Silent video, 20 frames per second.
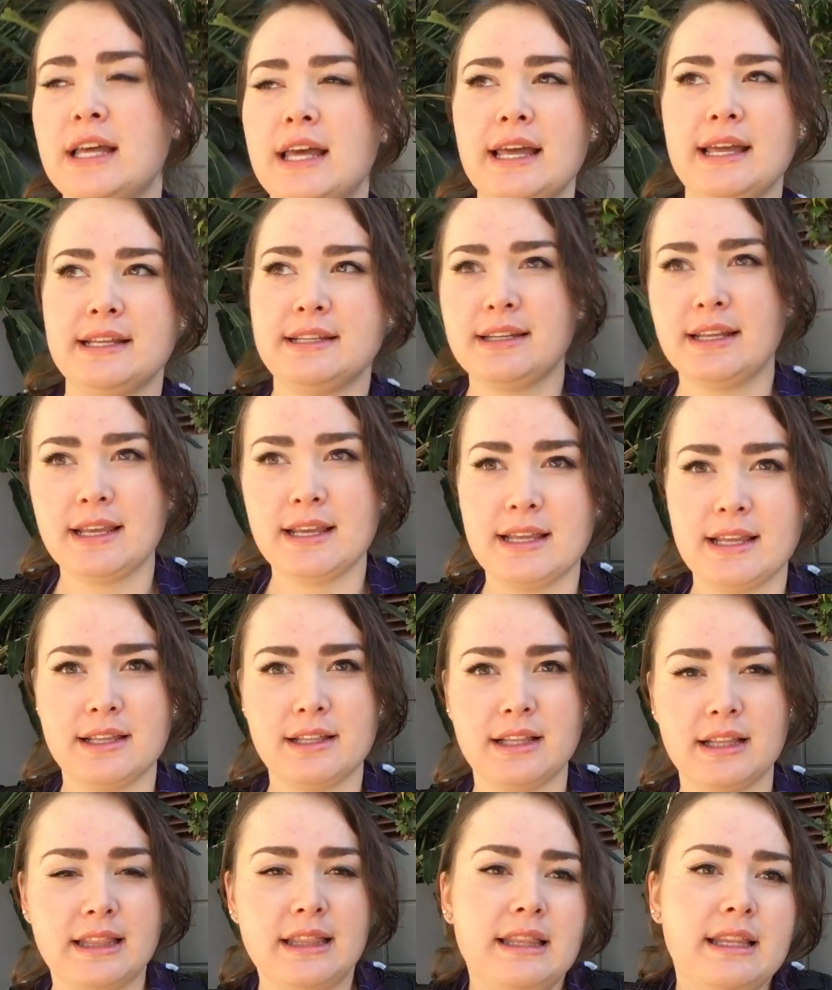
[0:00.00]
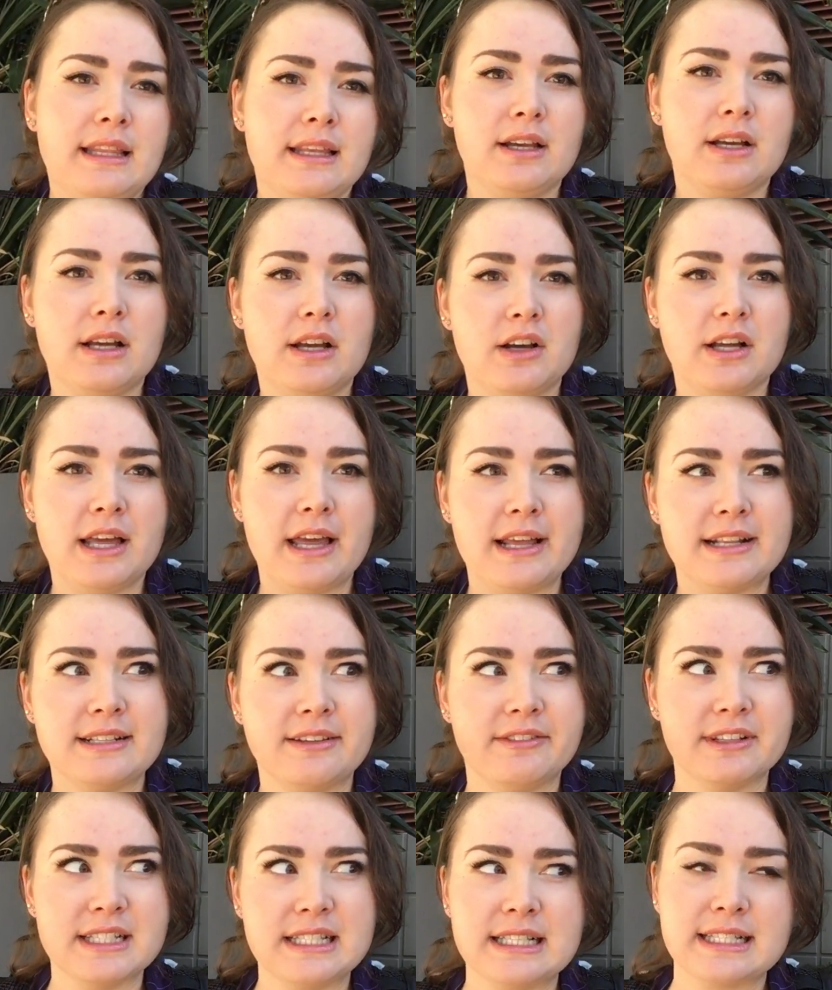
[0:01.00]
and
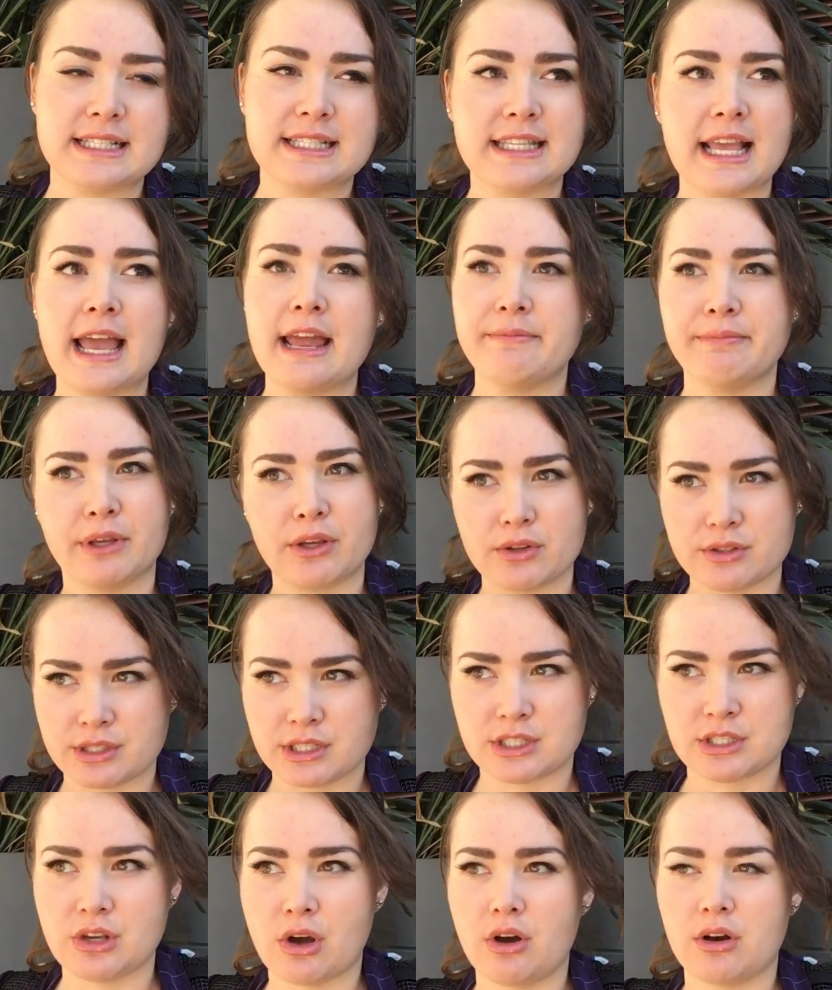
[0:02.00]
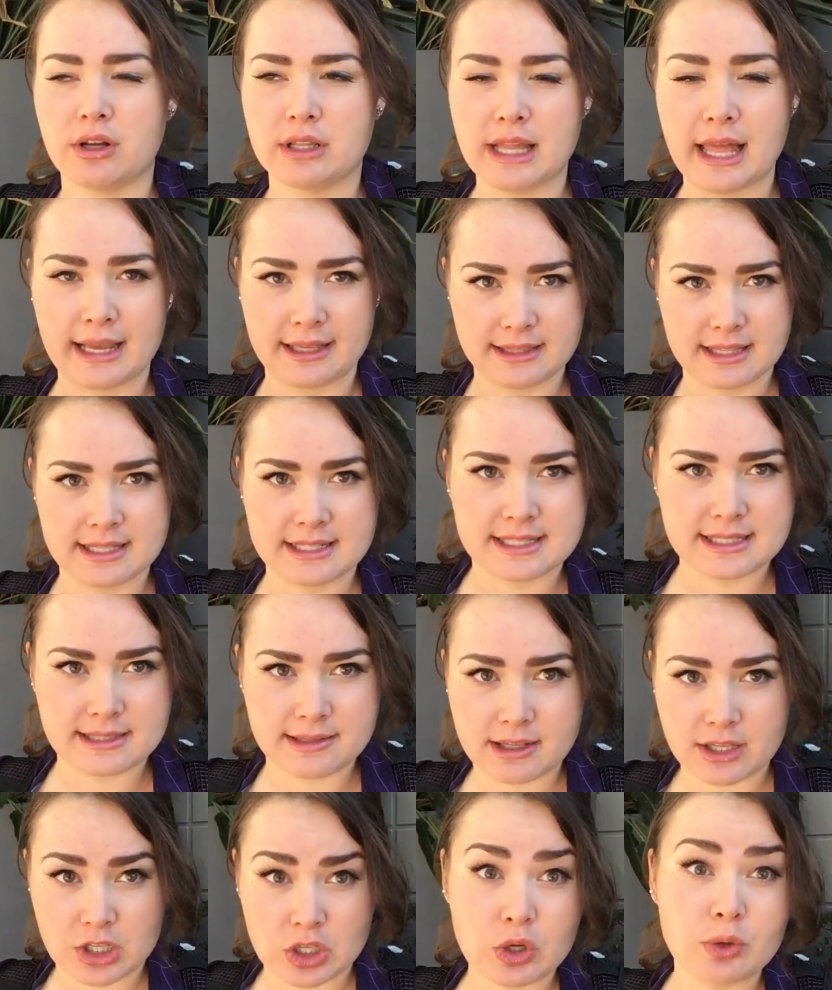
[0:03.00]
even sustain, because this dog, like this
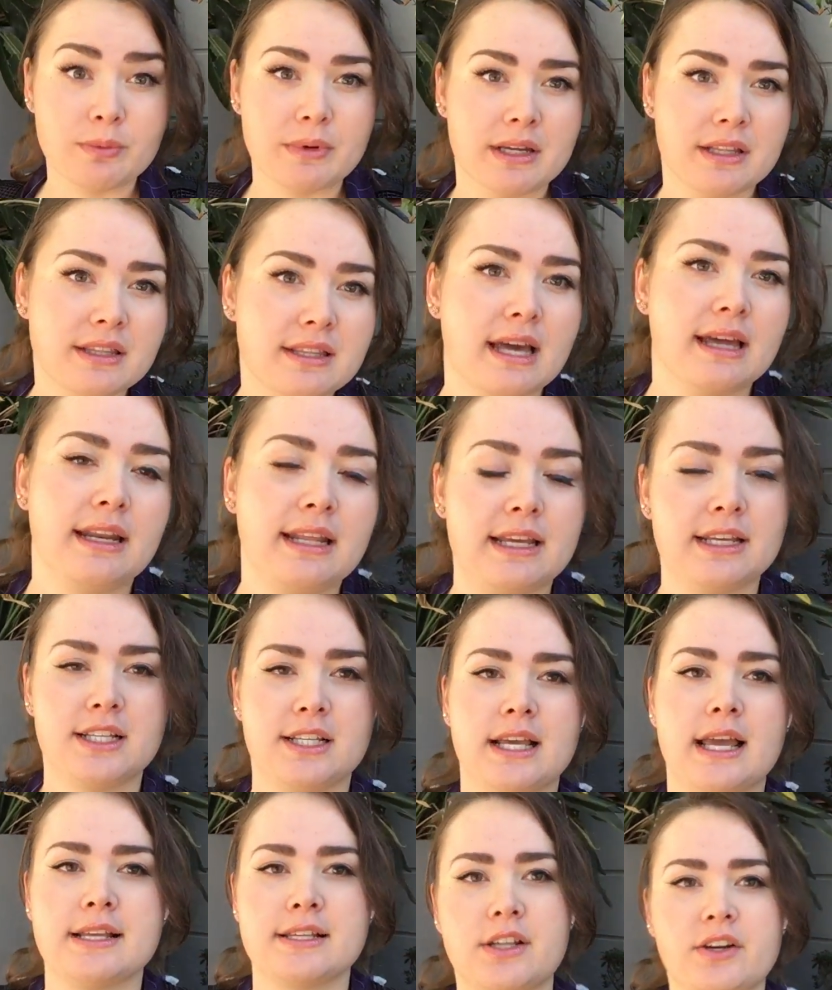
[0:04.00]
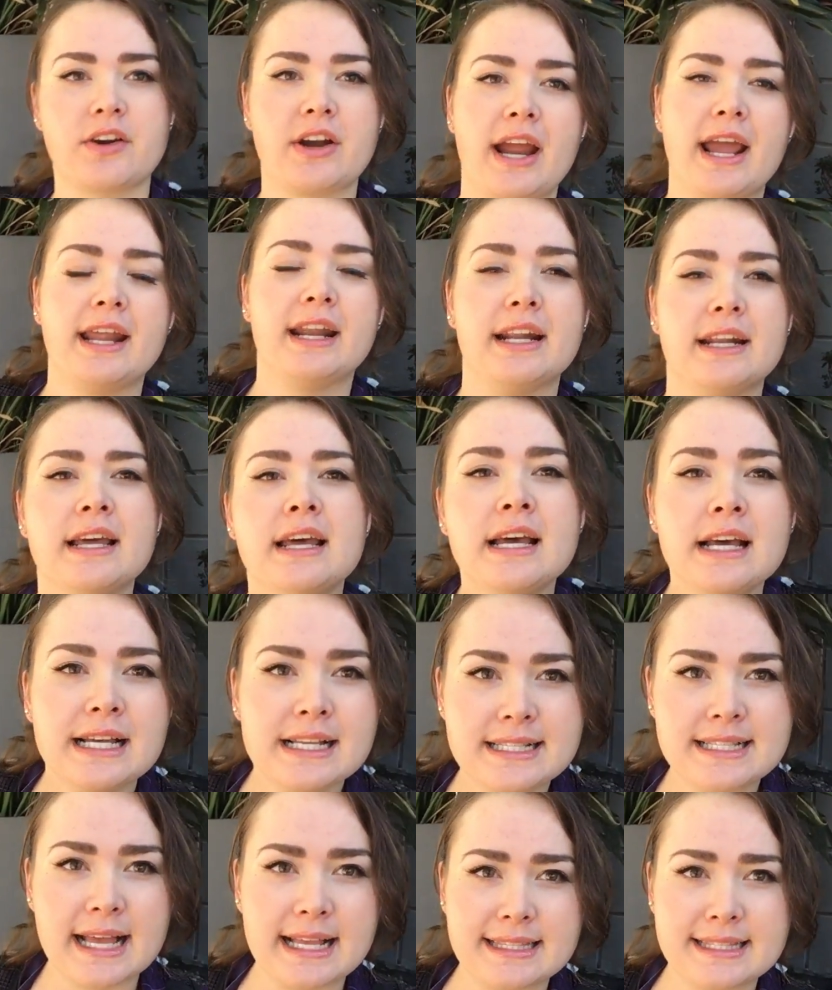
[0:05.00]
human that he has created,
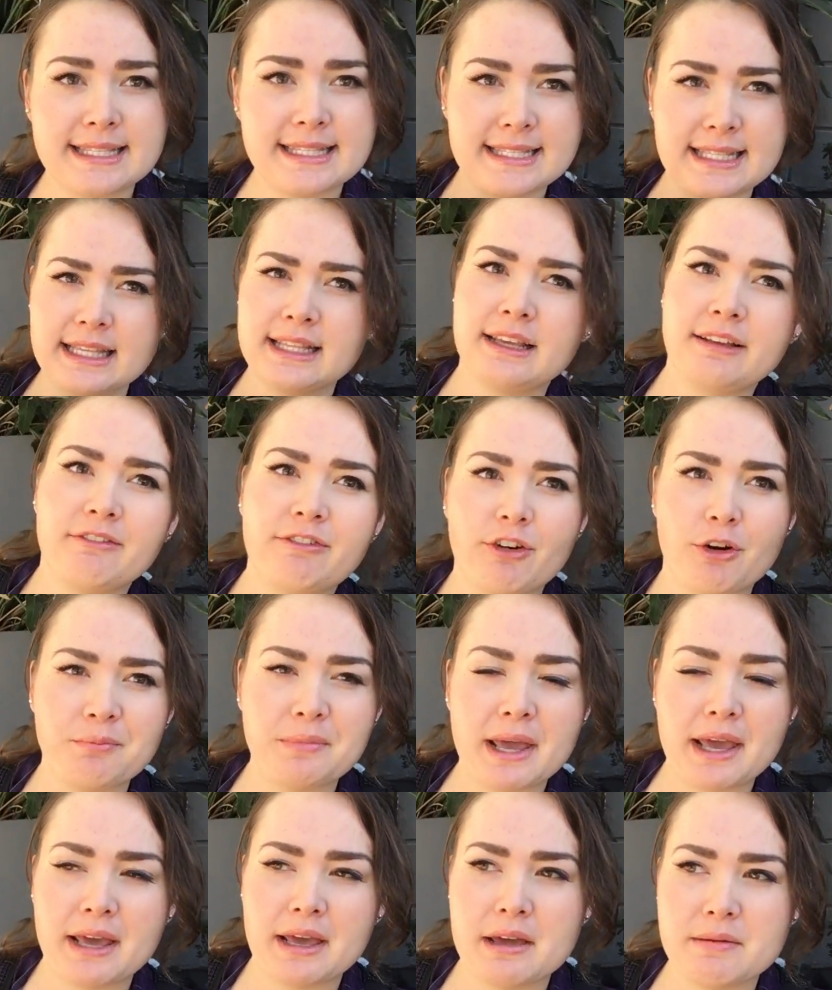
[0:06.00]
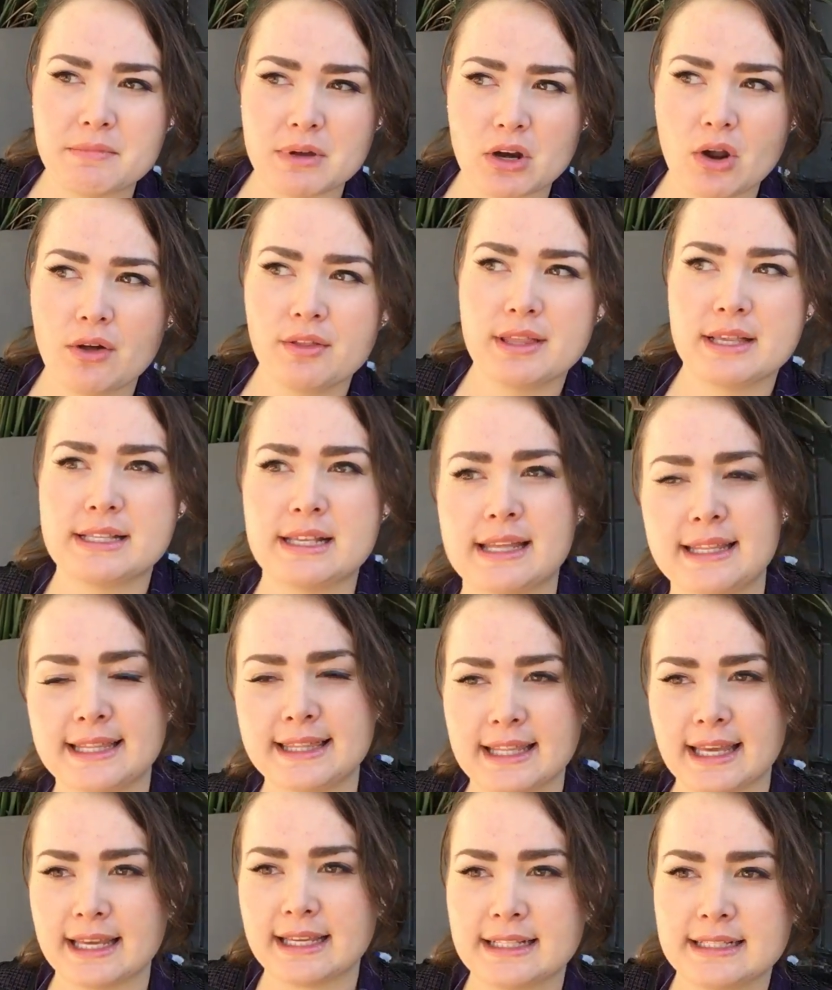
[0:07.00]
starts stealing from him and all these other
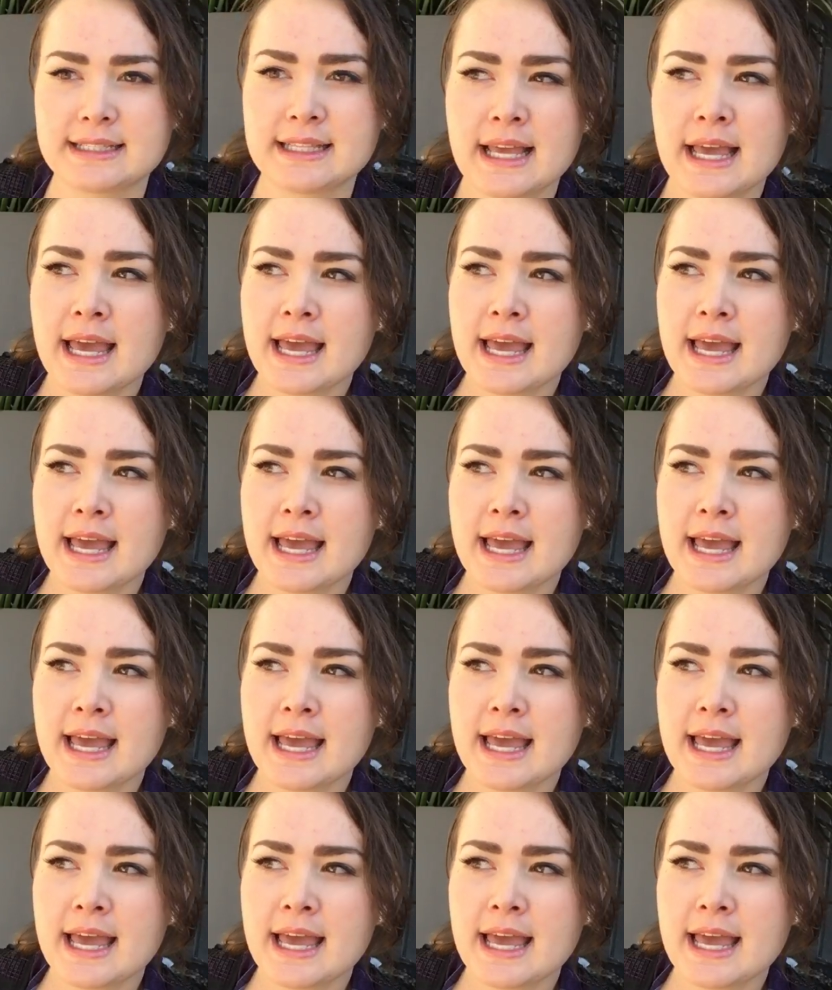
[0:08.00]
things.